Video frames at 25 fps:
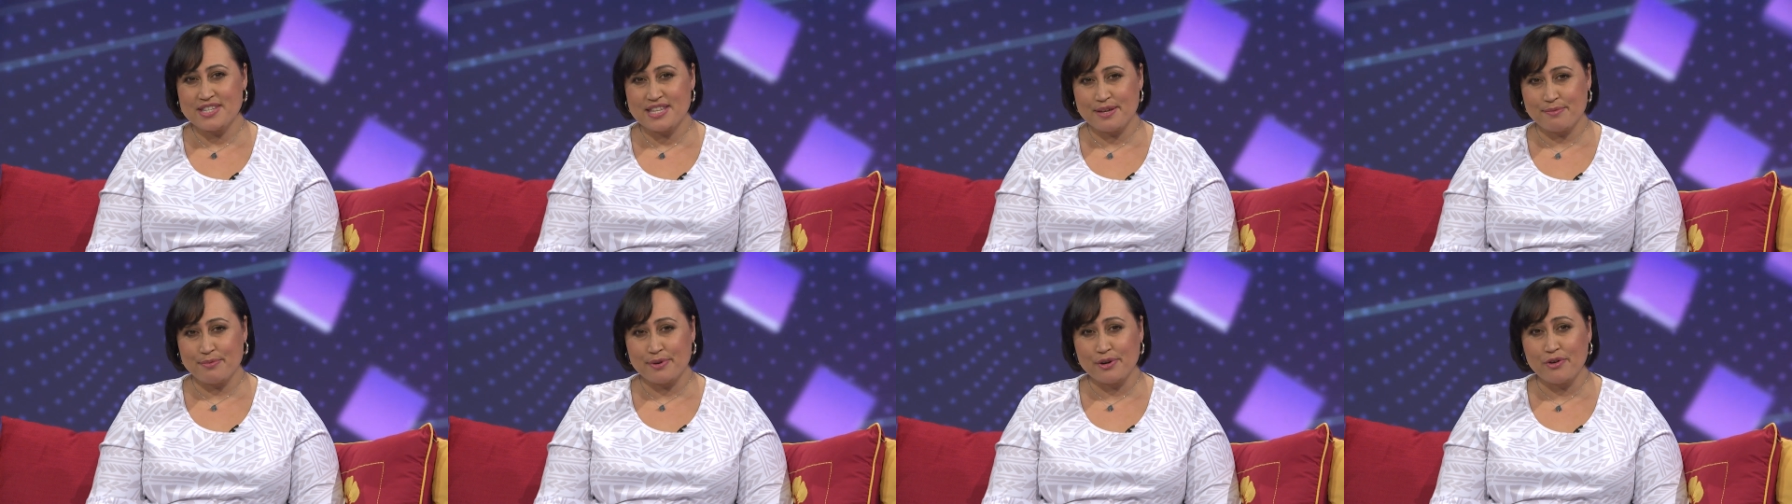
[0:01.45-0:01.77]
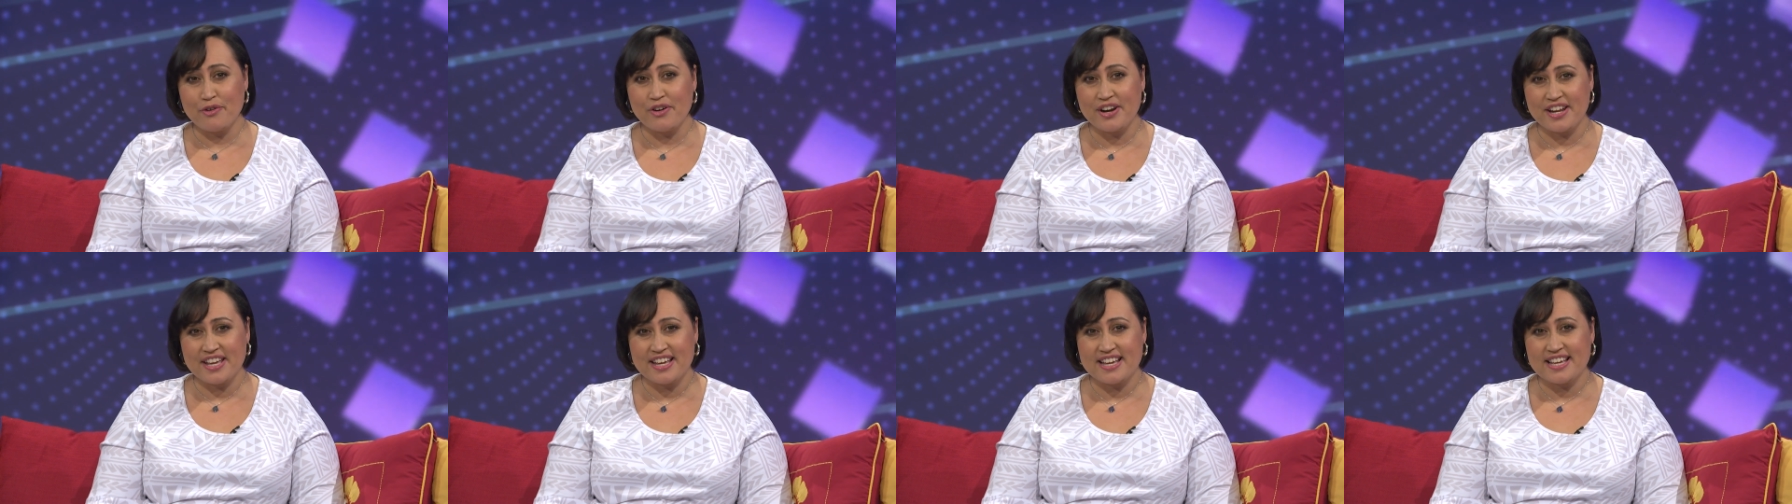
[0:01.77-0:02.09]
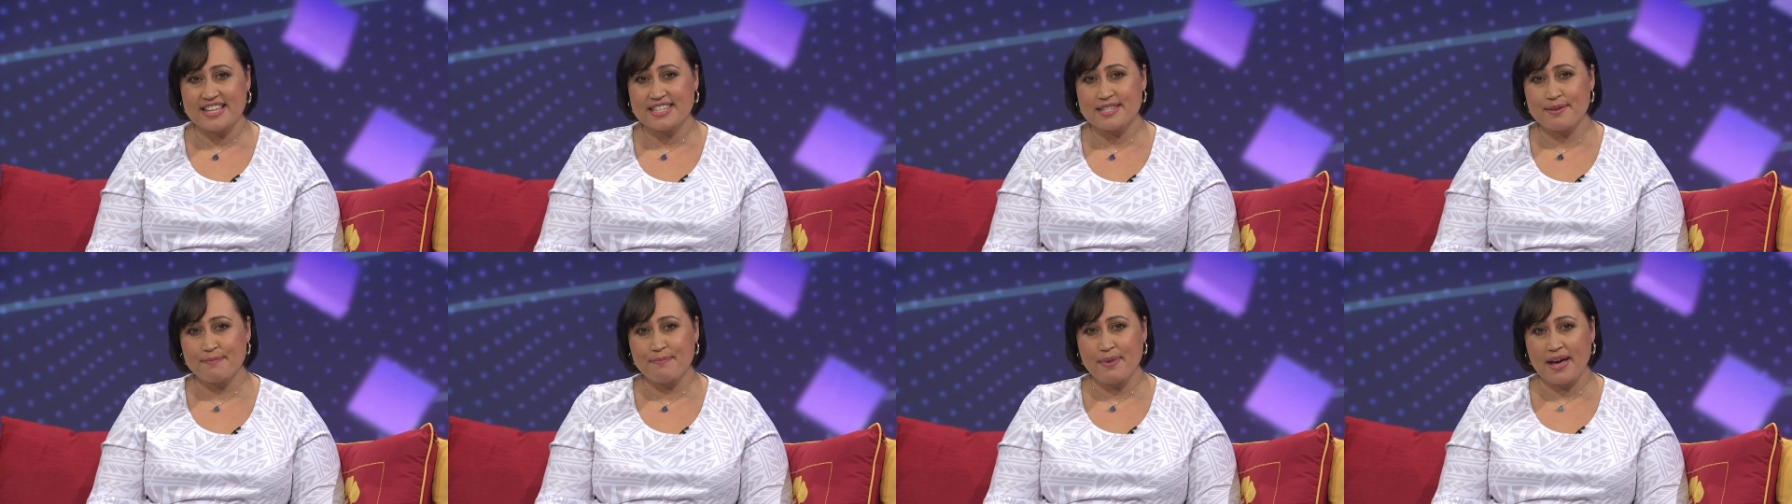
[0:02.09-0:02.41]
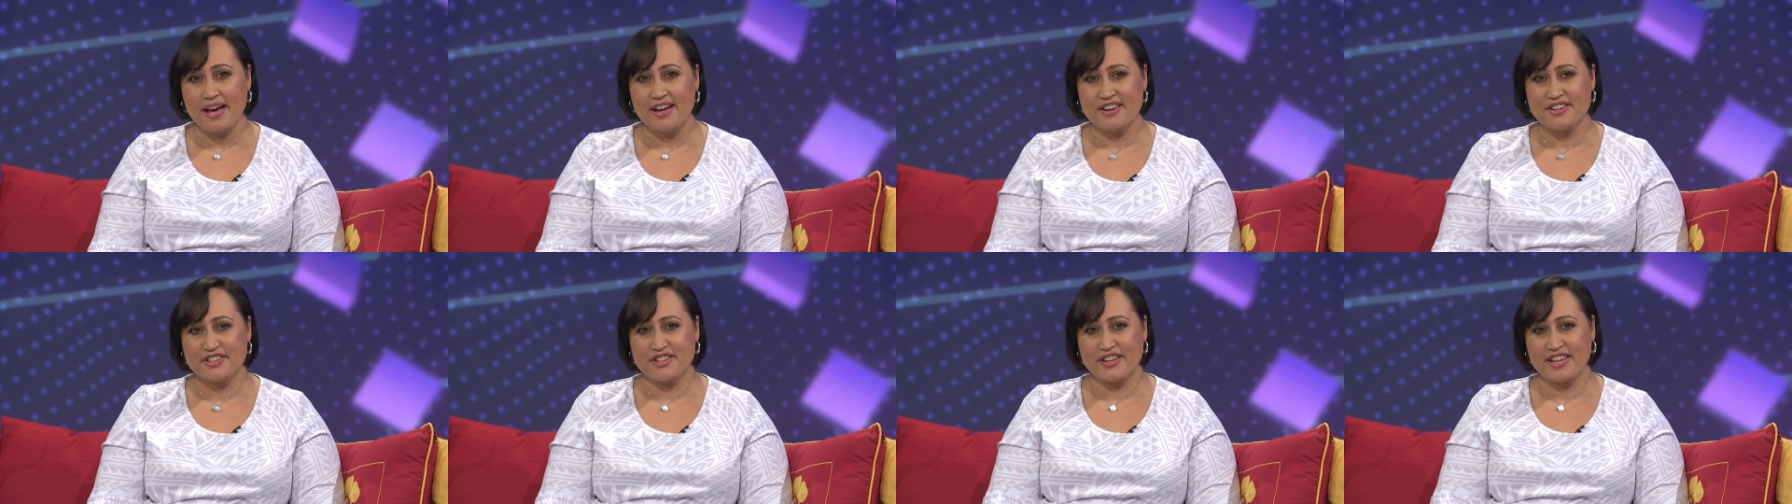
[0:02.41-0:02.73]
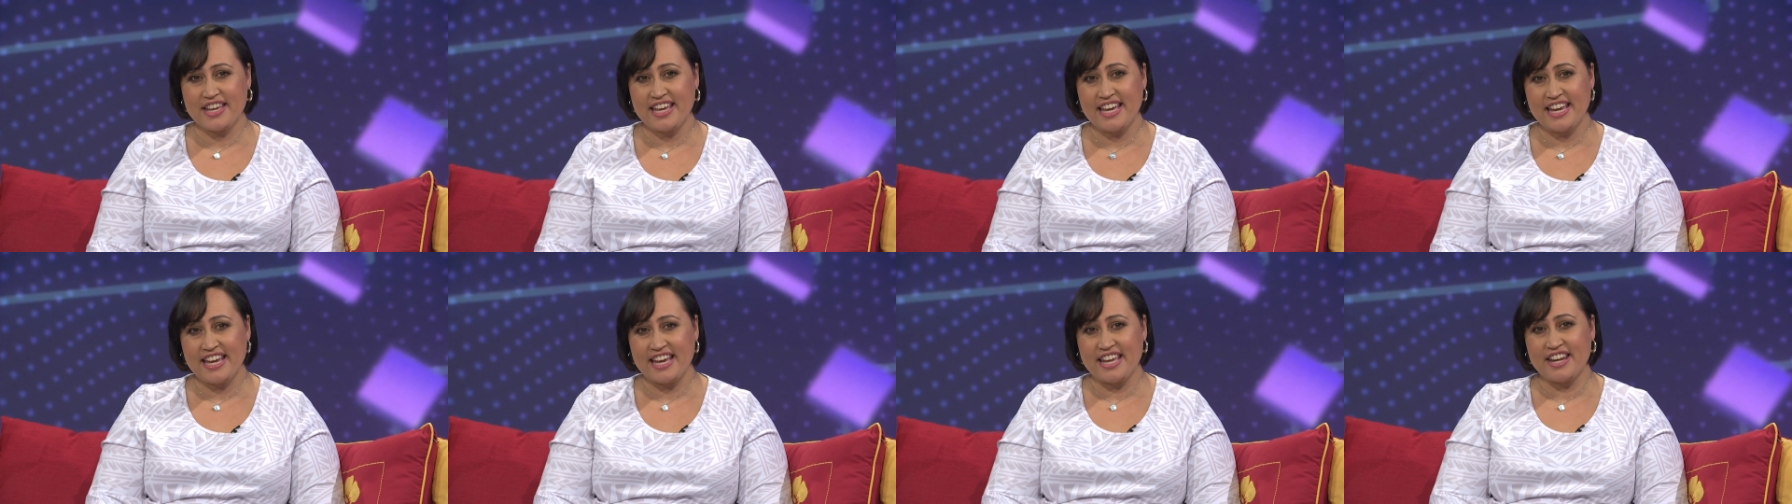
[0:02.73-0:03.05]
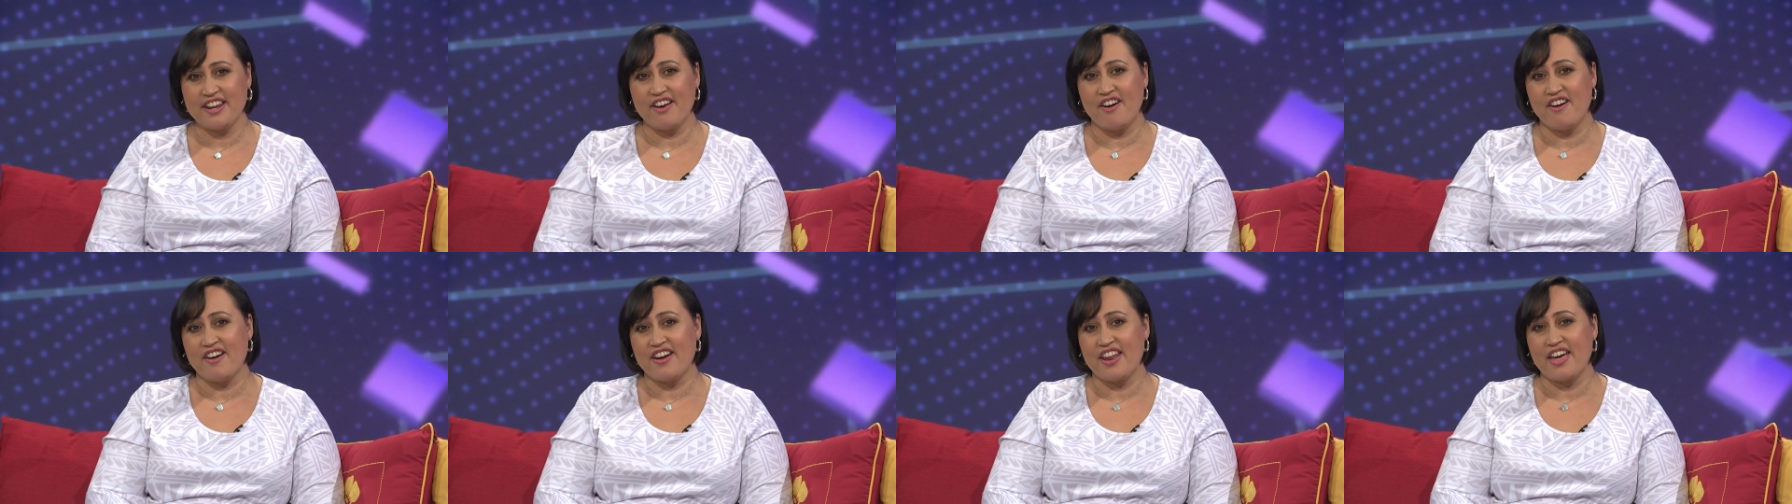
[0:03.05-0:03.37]
Sepuloni is about to
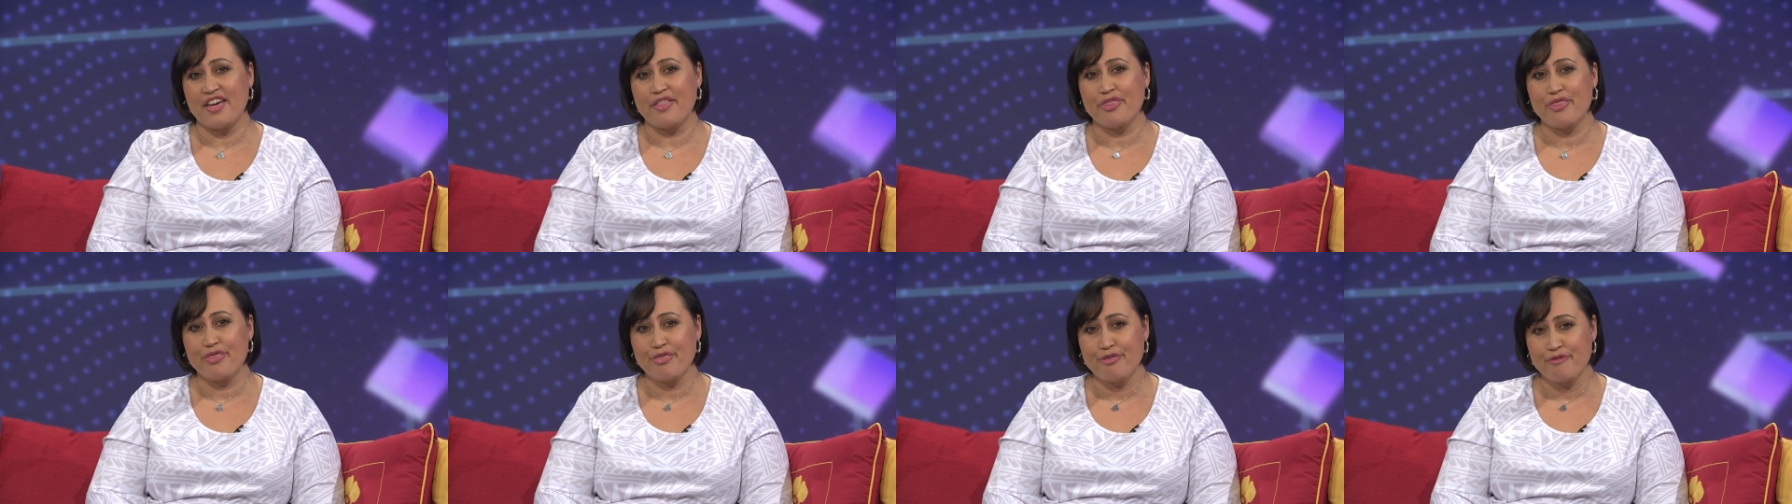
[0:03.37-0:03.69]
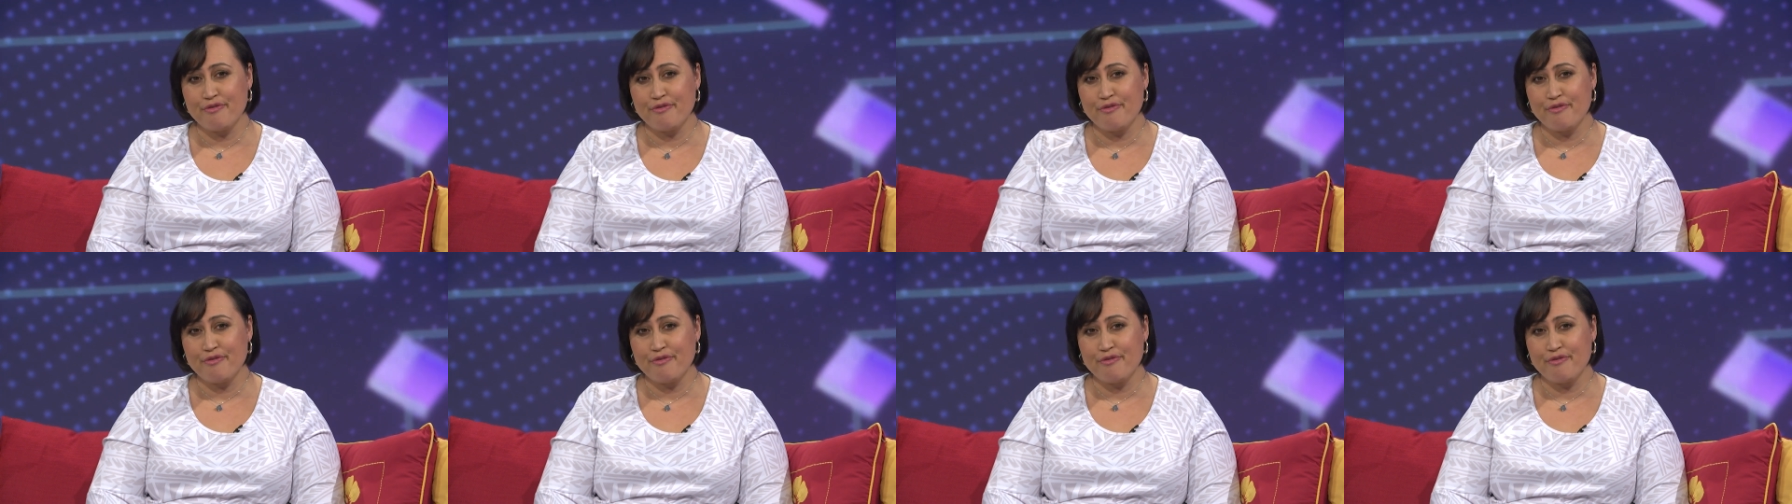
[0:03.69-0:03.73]
head on a